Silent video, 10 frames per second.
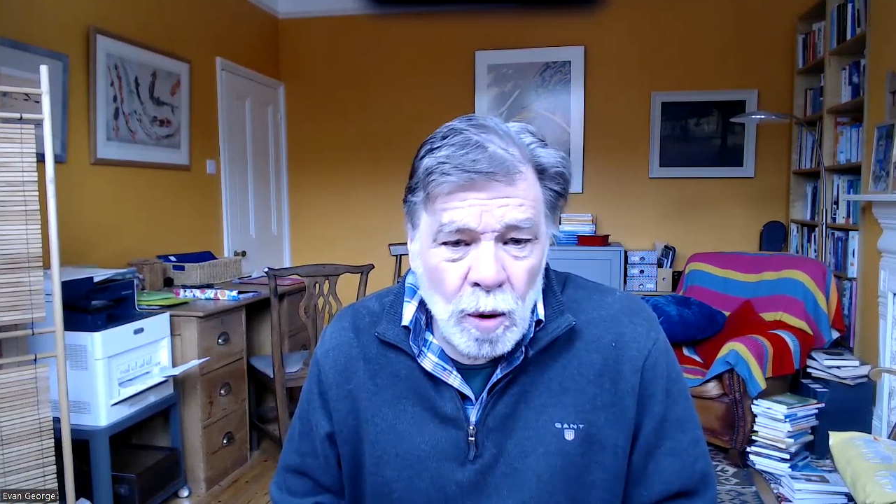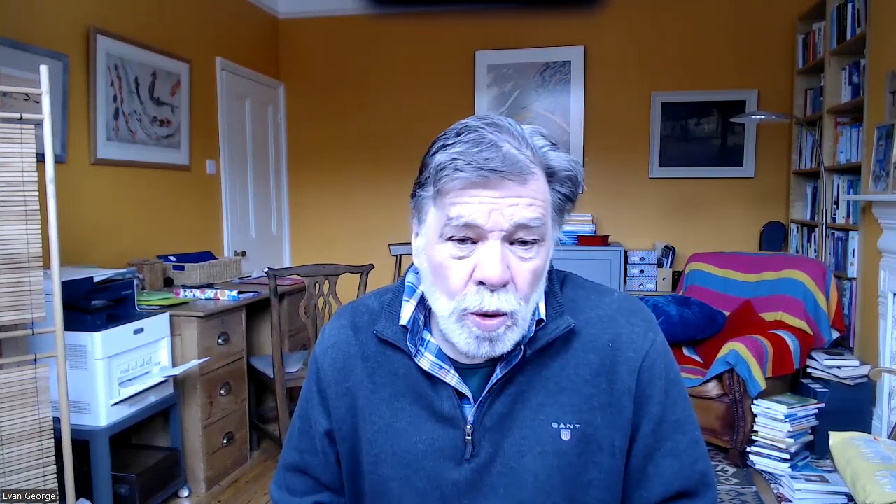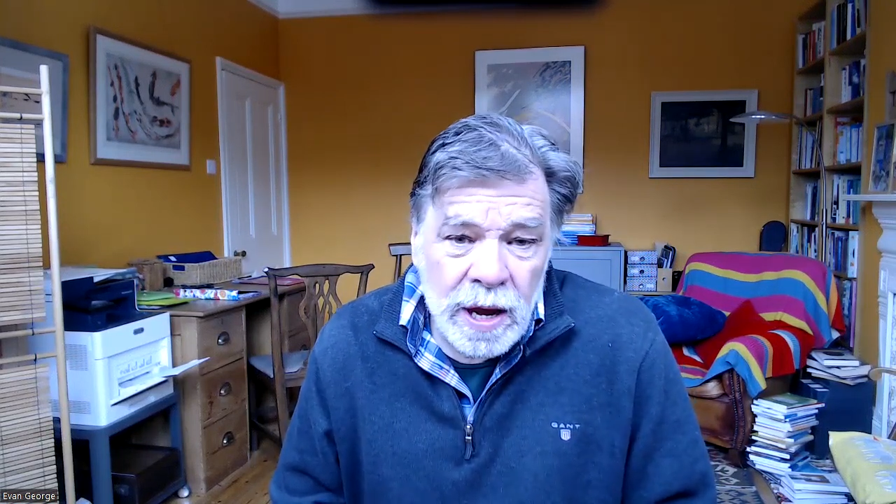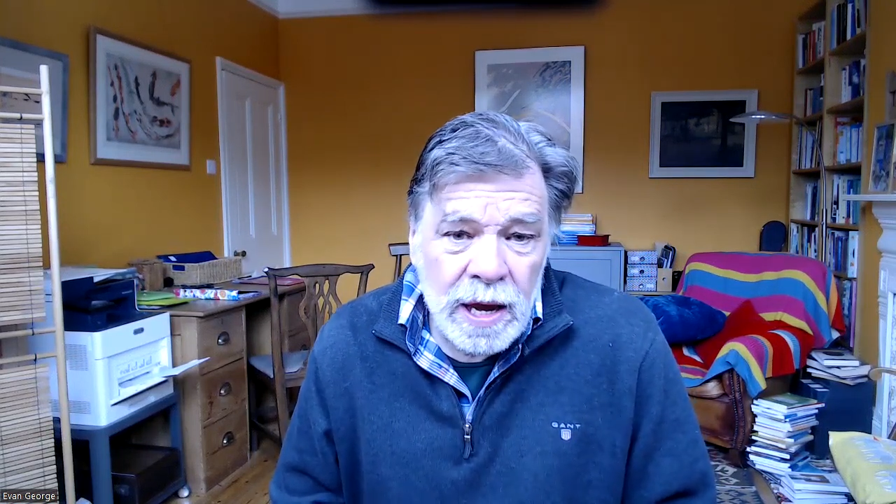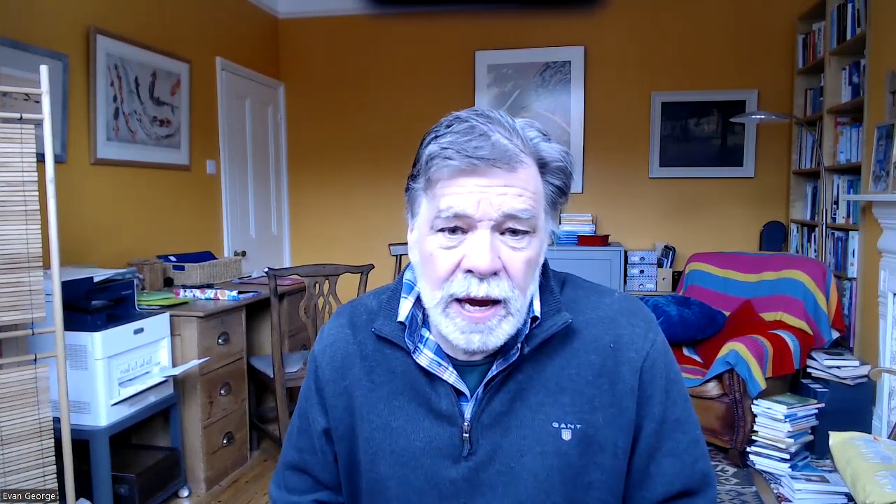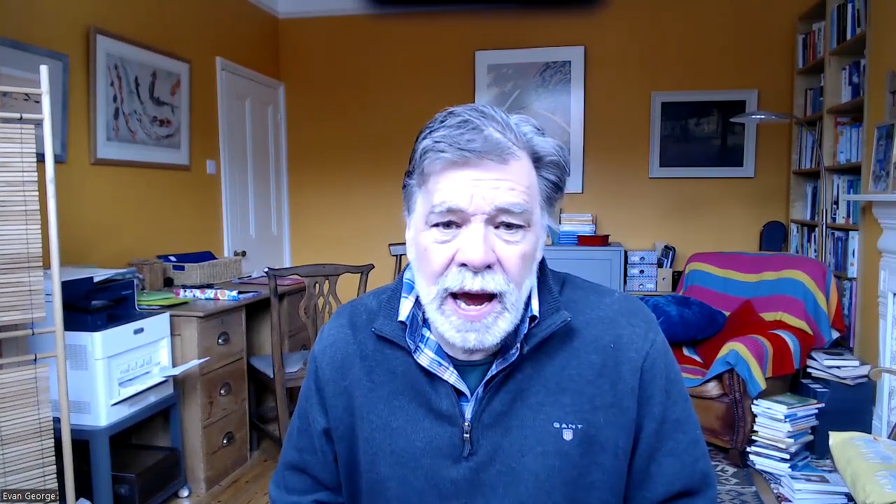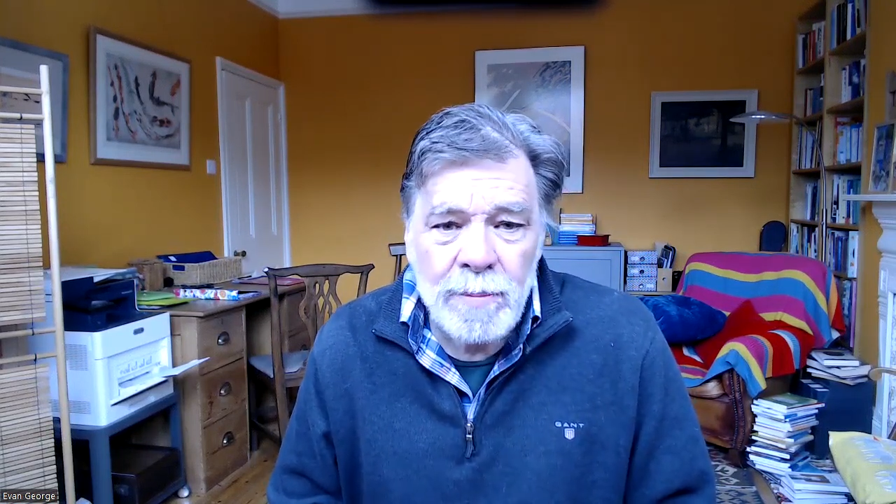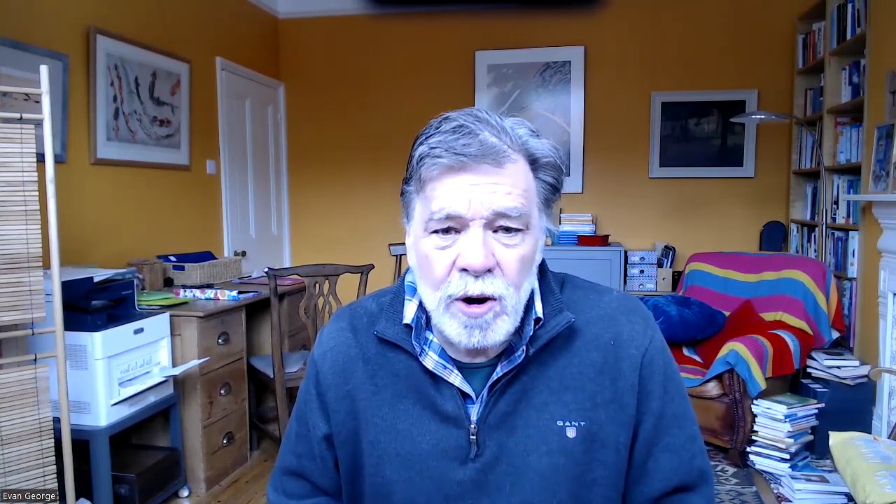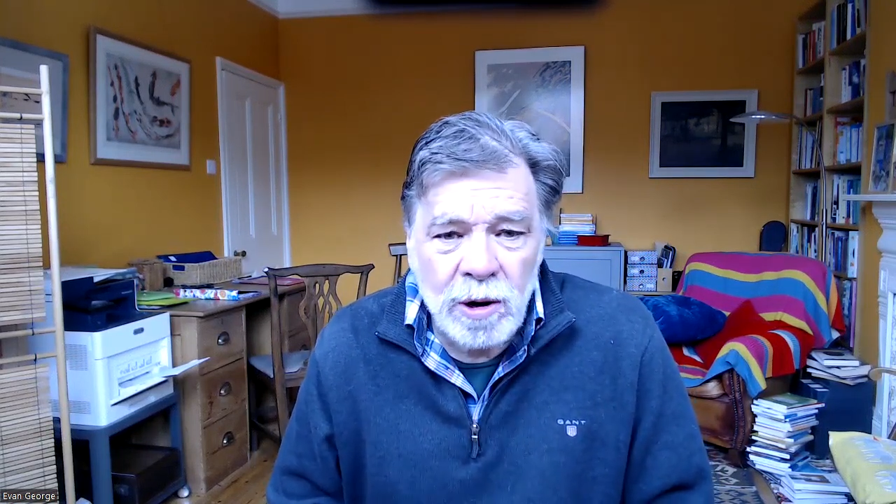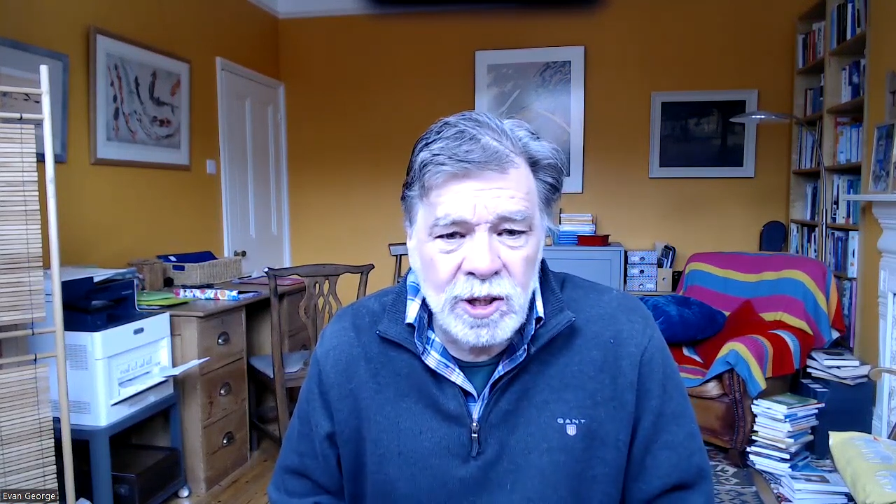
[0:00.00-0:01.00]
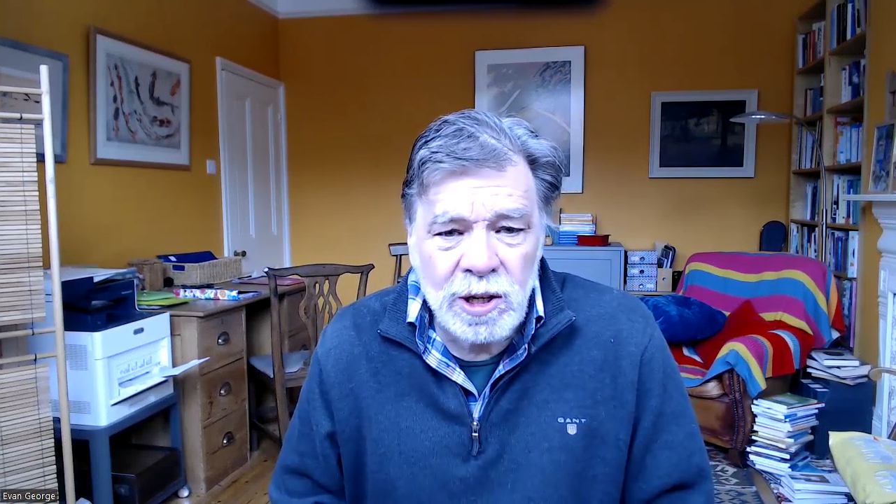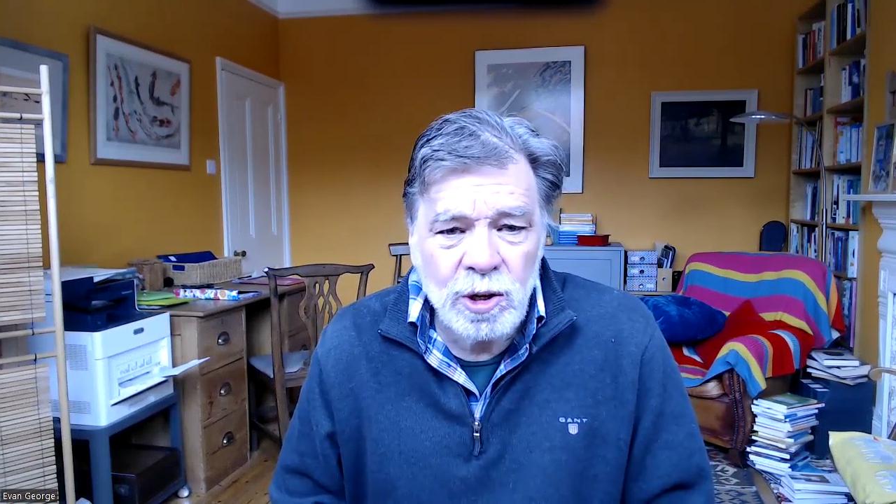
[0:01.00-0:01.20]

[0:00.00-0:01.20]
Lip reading: we came across